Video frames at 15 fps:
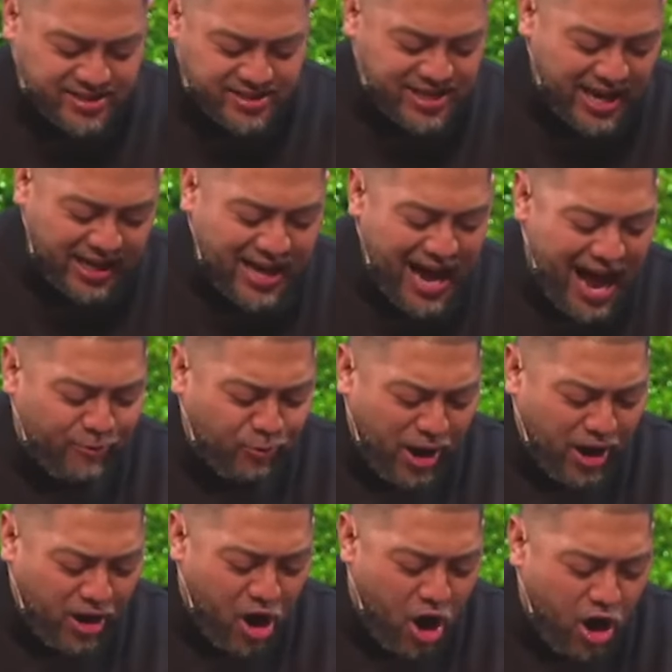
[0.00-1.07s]
and say, God,
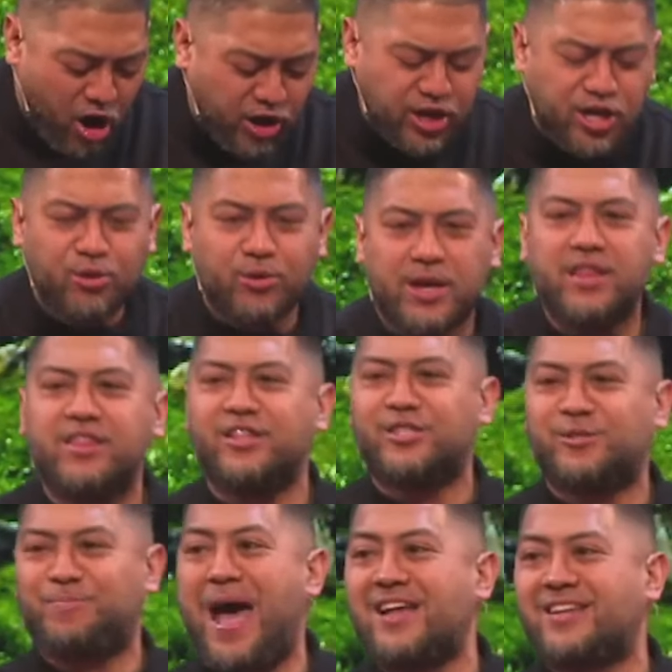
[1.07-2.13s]
where are you in
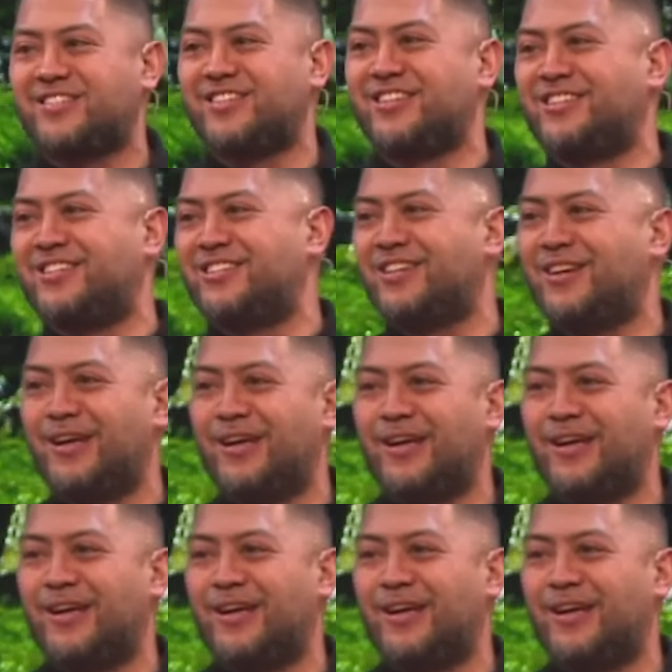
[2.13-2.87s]
this passage?